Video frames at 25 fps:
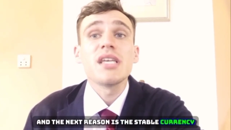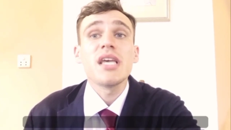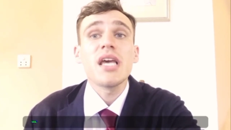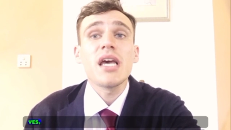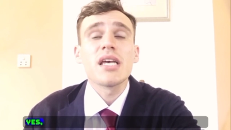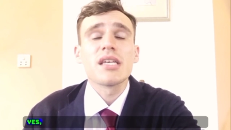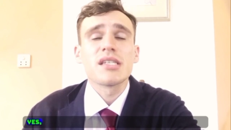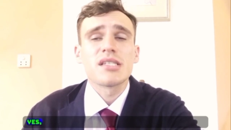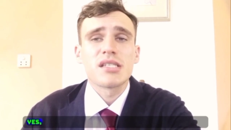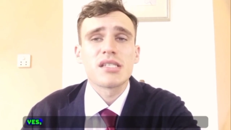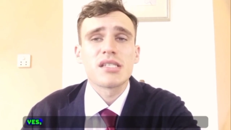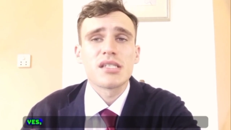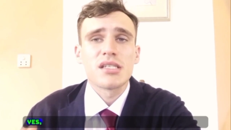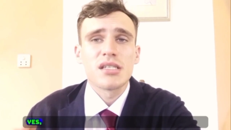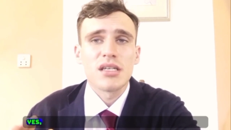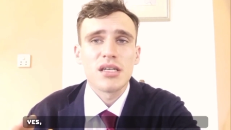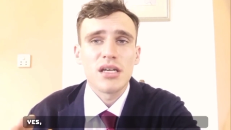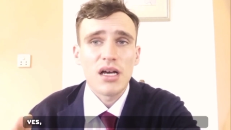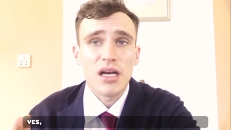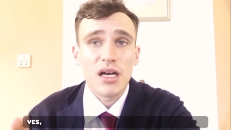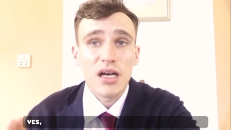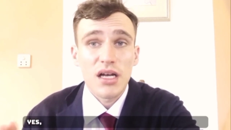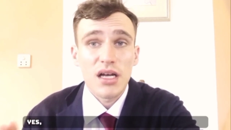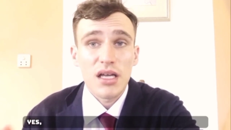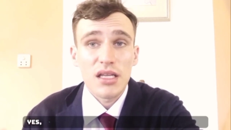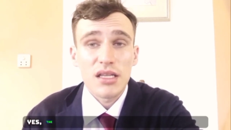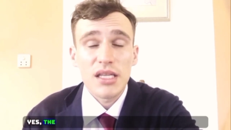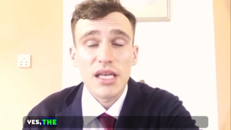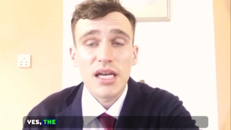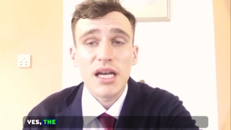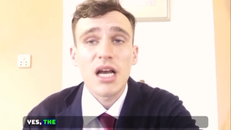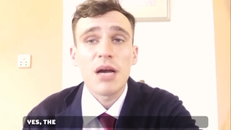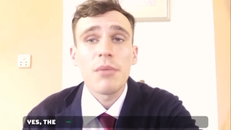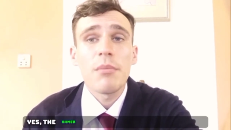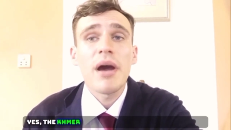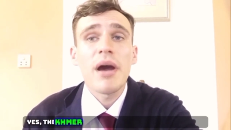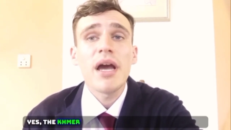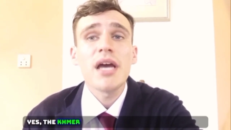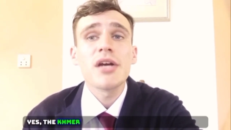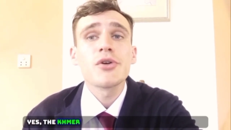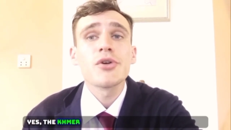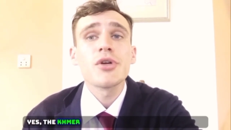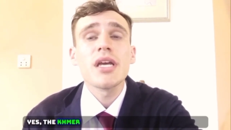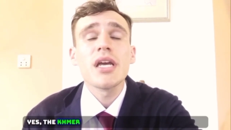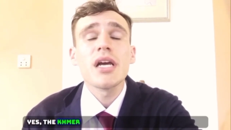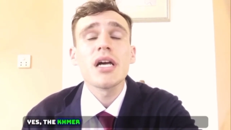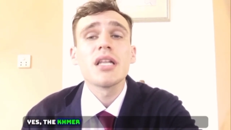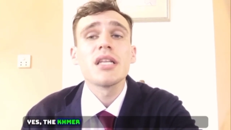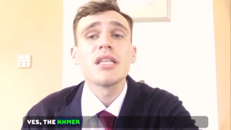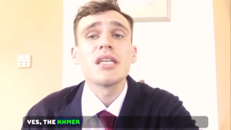Yes, uh, the Khmer
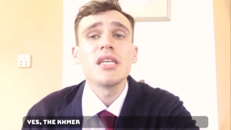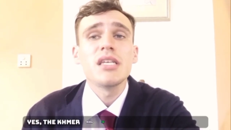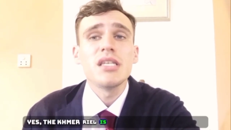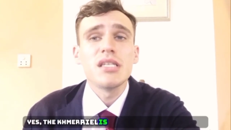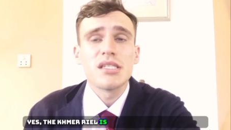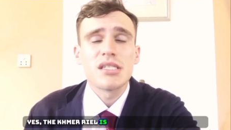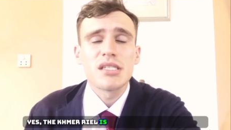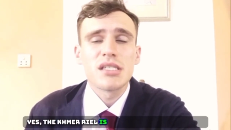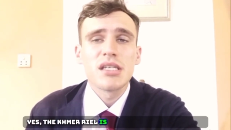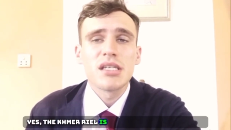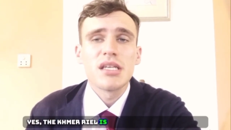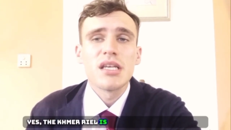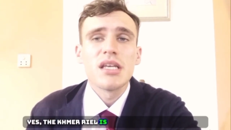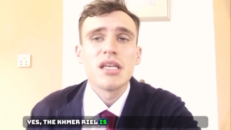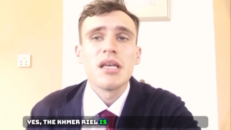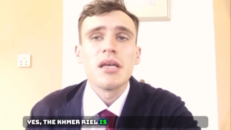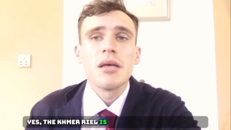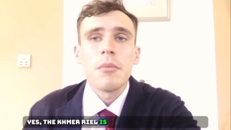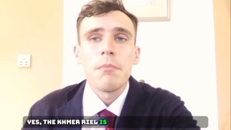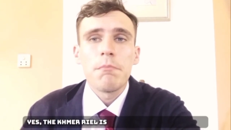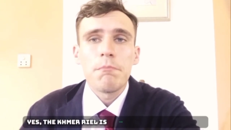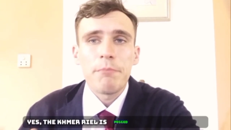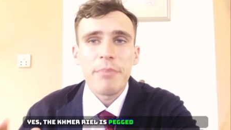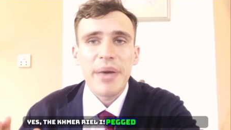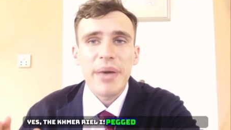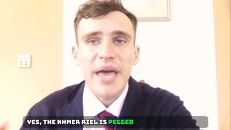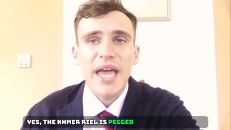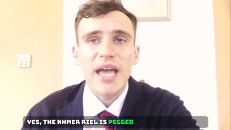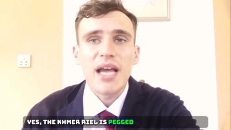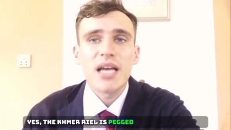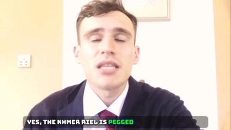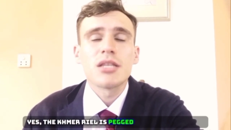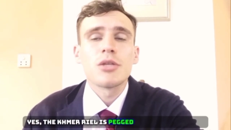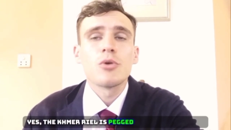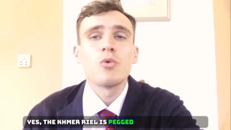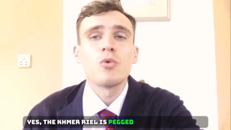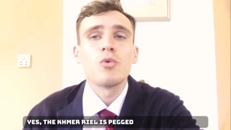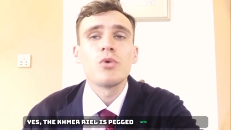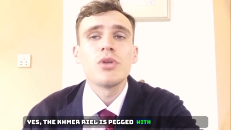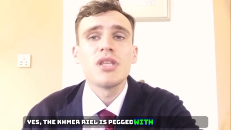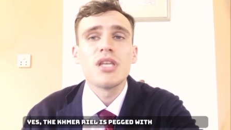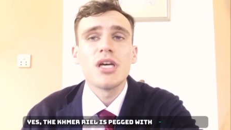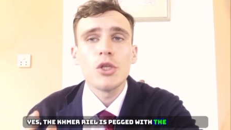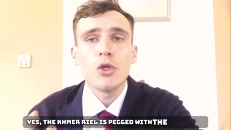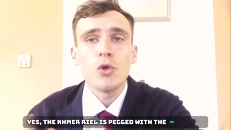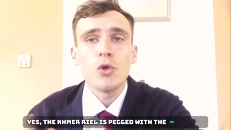Real is pegged with the